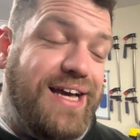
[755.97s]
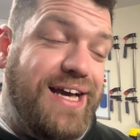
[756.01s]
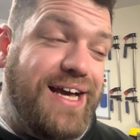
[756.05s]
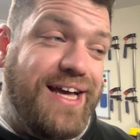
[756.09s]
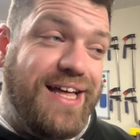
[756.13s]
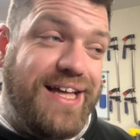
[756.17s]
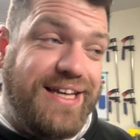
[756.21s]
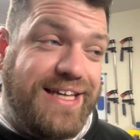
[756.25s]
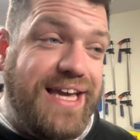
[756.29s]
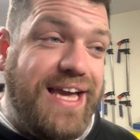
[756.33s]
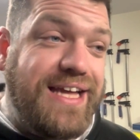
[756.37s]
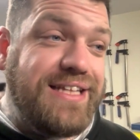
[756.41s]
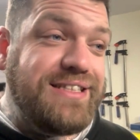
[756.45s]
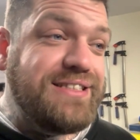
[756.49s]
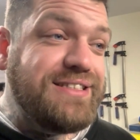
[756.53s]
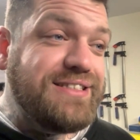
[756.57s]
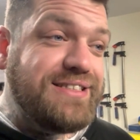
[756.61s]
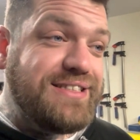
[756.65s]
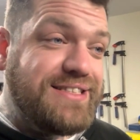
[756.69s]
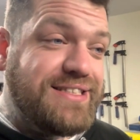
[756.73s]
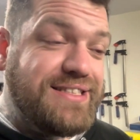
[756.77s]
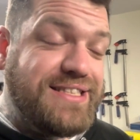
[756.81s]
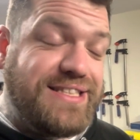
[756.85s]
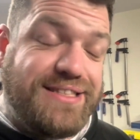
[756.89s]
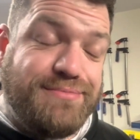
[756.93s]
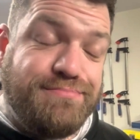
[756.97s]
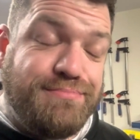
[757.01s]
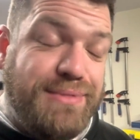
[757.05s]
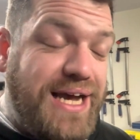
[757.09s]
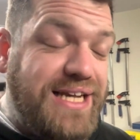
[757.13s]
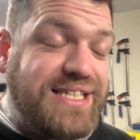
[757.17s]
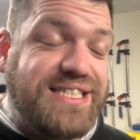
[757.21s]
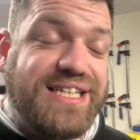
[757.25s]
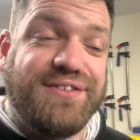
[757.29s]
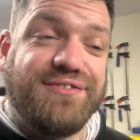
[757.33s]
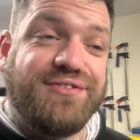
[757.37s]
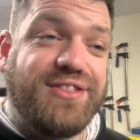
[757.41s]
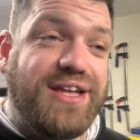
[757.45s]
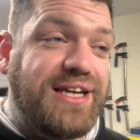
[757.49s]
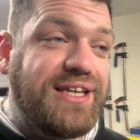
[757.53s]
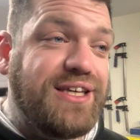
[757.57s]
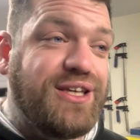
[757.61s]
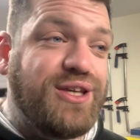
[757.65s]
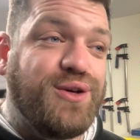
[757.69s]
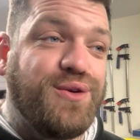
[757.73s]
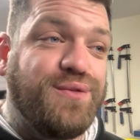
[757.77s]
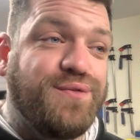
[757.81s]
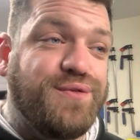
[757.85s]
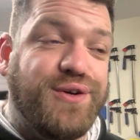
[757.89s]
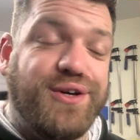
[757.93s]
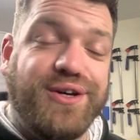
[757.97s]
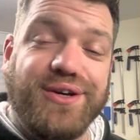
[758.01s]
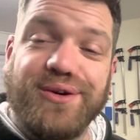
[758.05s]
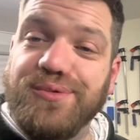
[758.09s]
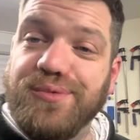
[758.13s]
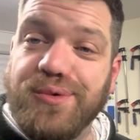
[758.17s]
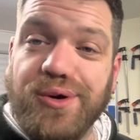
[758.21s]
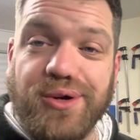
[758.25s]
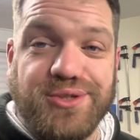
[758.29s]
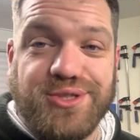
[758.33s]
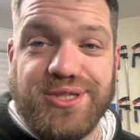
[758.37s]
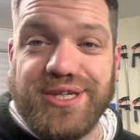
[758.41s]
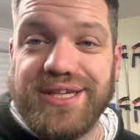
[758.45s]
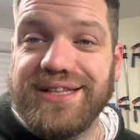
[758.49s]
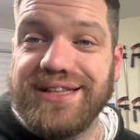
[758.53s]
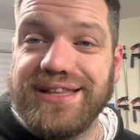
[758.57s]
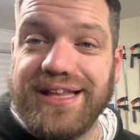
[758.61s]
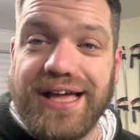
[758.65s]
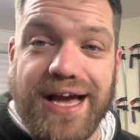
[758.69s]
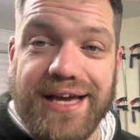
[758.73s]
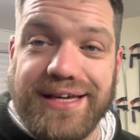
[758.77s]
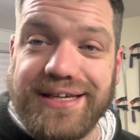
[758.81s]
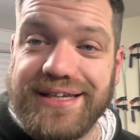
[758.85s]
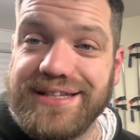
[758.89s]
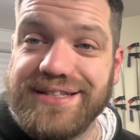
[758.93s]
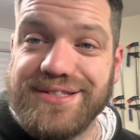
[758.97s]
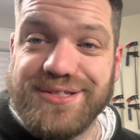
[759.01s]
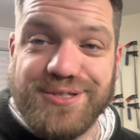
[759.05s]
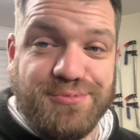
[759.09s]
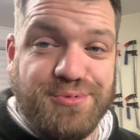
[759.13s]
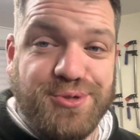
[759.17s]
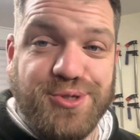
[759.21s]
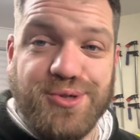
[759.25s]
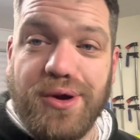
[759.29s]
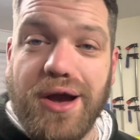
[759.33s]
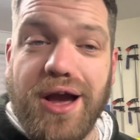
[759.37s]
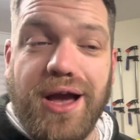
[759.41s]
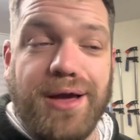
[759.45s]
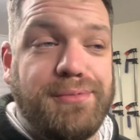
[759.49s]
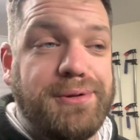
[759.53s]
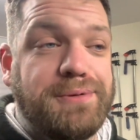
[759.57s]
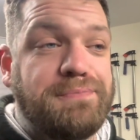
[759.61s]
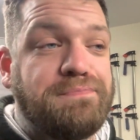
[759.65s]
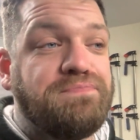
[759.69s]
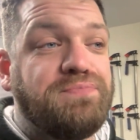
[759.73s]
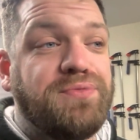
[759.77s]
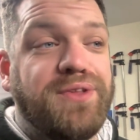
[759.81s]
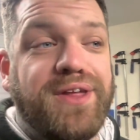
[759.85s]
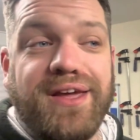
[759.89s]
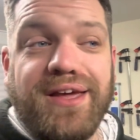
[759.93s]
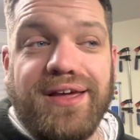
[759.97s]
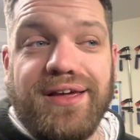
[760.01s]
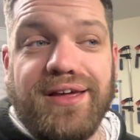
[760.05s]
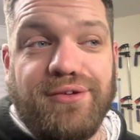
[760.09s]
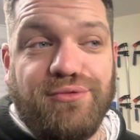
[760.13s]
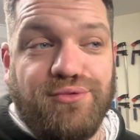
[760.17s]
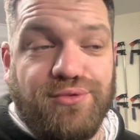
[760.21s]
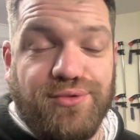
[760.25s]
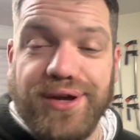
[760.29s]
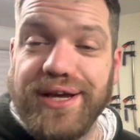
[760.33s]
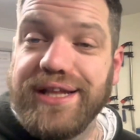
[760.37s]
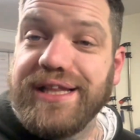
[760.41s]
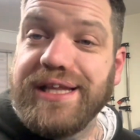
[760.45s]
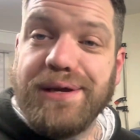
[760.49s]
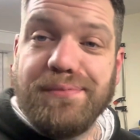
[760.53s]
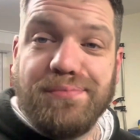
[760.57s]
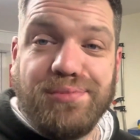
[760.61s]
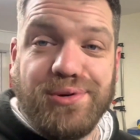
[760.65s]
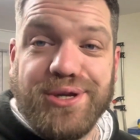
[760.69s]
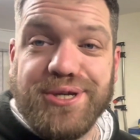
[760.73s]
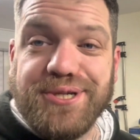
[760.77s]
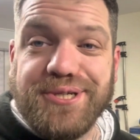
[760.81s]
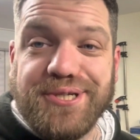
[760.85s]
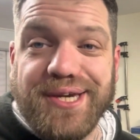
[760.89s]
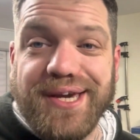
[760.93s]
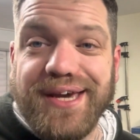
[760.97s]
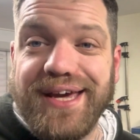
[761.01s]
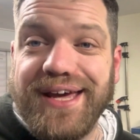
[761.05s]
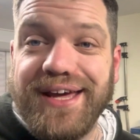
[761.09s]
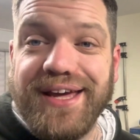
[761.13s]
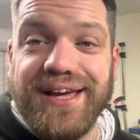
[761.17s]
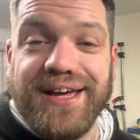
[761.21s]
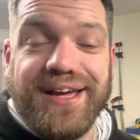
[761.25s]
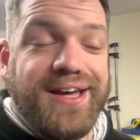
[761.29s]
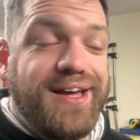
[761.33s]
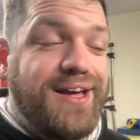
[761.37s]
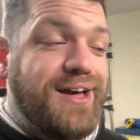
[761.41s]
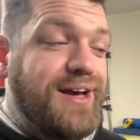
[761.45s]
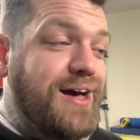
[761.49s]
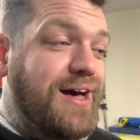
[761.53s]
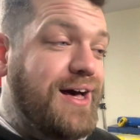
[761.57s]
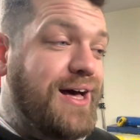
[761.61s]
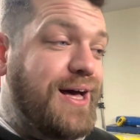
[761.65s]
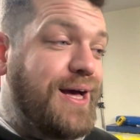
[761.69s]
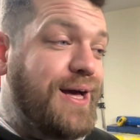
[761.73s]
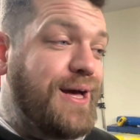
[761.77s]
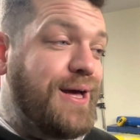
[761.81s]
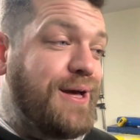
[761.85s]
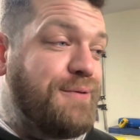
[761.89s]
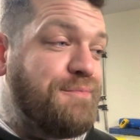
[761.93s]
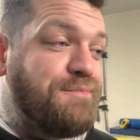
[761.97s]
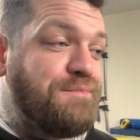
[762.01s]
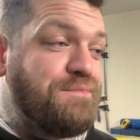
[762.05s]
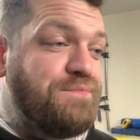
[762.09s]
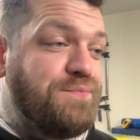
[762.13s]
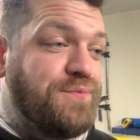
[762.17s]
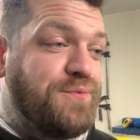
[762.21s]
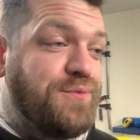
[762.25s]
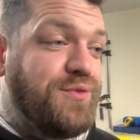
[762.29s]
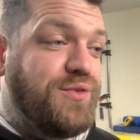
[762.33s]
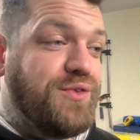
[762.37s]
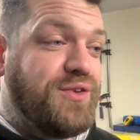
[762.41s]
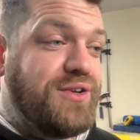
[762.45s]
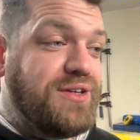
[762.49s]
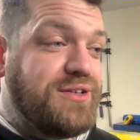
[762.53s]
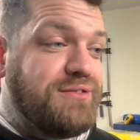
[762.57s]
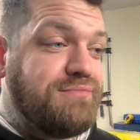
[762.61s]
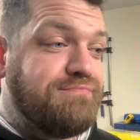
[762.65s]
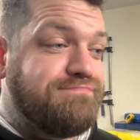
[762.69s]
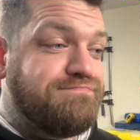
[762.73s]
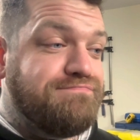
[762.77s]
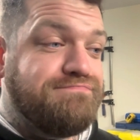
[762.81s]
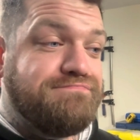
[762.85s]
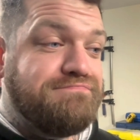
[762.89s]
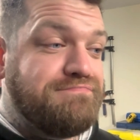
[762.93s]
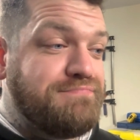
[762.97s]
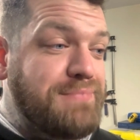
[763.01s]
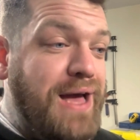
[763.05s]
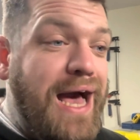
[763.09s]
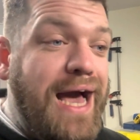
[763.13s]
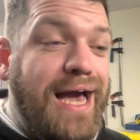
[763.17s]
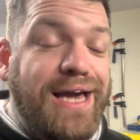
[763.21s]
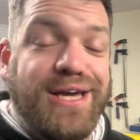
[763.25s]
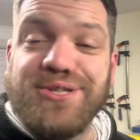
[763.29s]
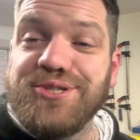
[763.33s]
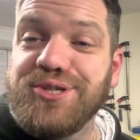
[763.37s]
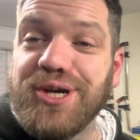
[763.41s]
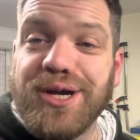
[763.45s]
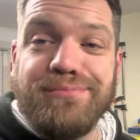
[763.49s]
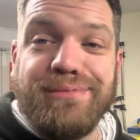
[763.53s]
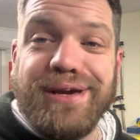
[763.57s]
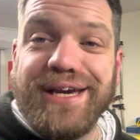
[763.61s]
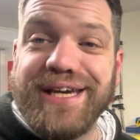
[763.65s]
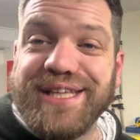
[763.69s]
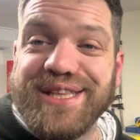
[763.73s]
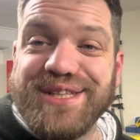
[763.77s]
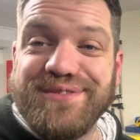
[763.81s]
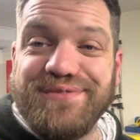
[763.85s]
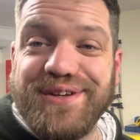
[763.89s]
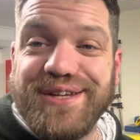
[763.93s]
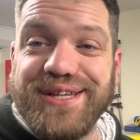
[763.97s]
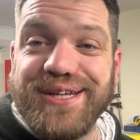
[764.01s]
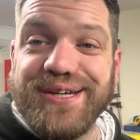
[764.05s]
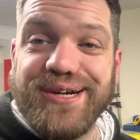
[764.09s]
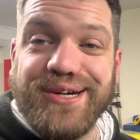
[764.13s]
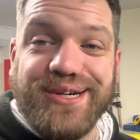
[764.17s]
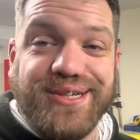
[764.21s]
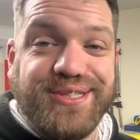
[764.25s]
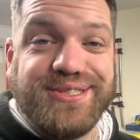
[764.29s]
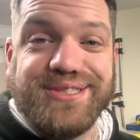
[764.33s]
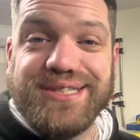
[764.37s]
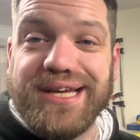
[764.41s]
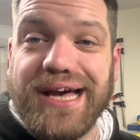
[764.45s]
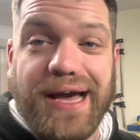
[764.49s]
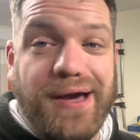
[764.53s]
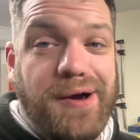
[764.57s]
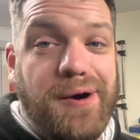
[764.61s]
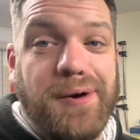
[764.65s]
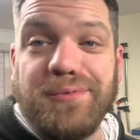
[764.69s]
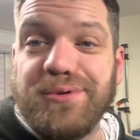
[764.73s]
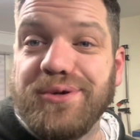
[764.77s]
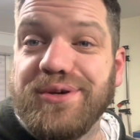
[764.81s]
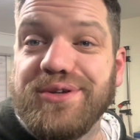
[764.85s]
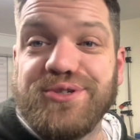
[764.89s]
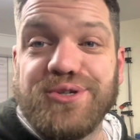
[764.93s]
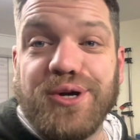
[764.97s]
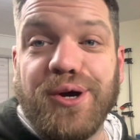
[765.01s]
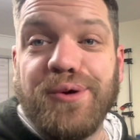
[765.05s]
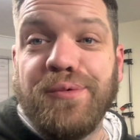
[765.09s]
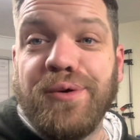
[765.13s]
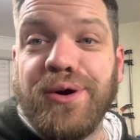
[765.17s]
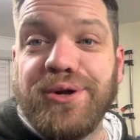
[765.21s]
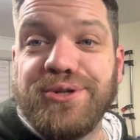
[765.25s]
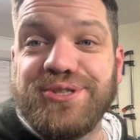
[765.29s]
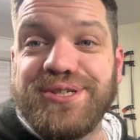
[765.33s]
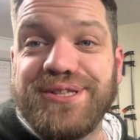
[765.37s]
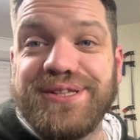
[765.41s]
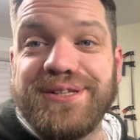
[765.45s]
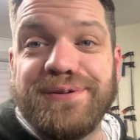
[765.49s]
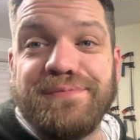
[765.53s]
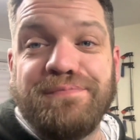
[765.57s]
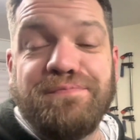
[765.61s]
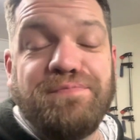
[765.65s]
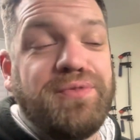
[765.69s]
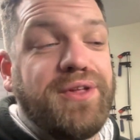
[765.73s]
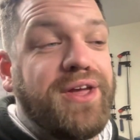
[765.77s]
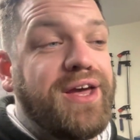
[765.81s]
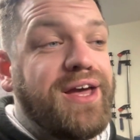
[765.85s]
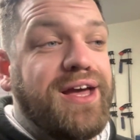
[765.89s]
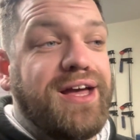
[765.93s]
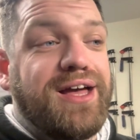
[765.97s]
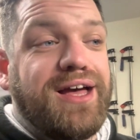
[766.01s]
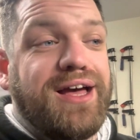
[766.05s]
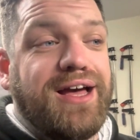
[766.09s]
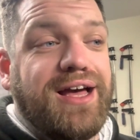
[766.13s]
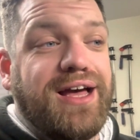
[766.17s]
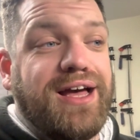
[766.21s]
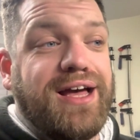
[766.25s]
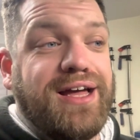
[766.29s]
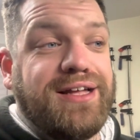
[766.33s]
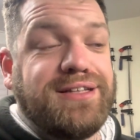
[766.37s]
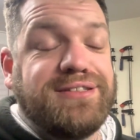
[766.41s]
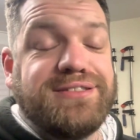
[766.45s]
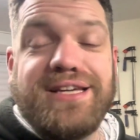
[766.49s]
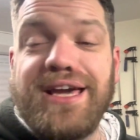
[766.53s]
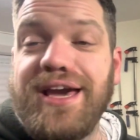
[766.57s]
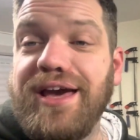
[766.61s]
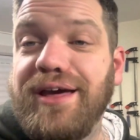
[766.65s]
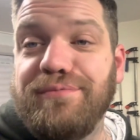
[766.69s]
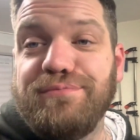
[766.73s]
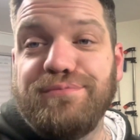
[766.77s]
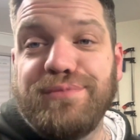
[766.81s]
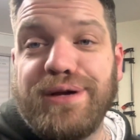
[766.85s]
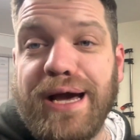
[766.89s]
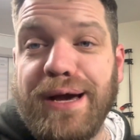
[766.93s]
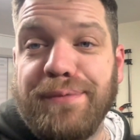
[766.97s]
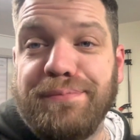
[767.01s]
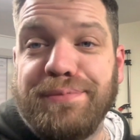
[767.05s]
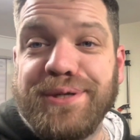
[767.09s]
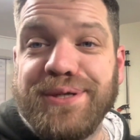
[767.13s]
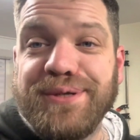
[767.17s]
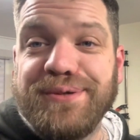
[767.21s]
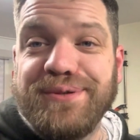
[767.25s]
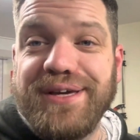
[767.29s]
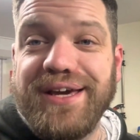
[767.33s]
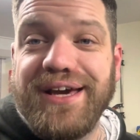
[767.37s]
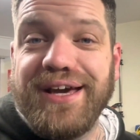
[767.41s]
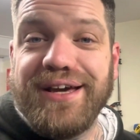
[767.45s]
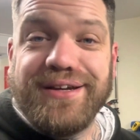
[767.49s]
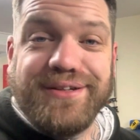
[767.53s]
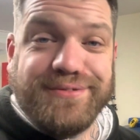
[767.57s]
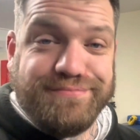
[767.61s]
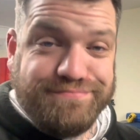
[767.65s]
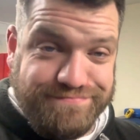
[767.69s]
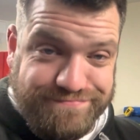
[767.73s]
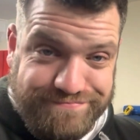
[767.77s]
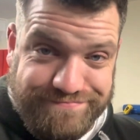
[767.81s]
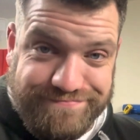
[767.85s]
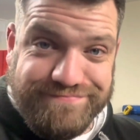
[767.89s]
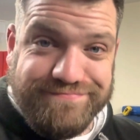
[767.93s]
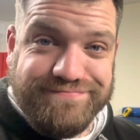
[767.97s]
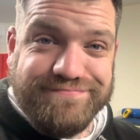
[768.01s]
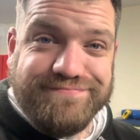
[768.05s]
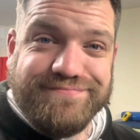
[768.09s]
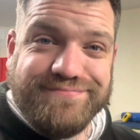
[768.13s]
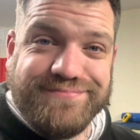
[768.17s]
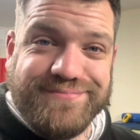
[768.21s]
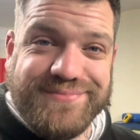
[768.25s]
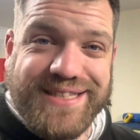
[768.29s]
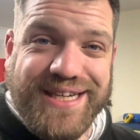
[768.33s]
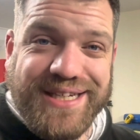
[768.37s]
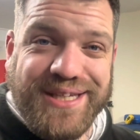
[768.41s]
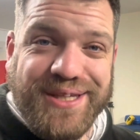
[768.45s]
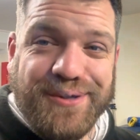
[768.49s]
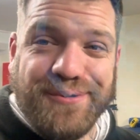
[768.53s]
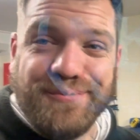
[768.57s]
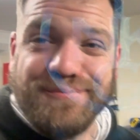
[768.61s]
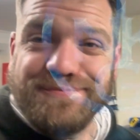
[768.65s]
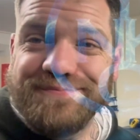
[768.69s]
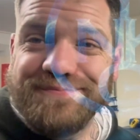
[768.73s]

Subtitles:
Again, massive thank you for watching, liking, subscribing. Really appreciate it. I enjoy making the videos. I hope you enjoy watching them. And yeah, Happy New Year. Thank you.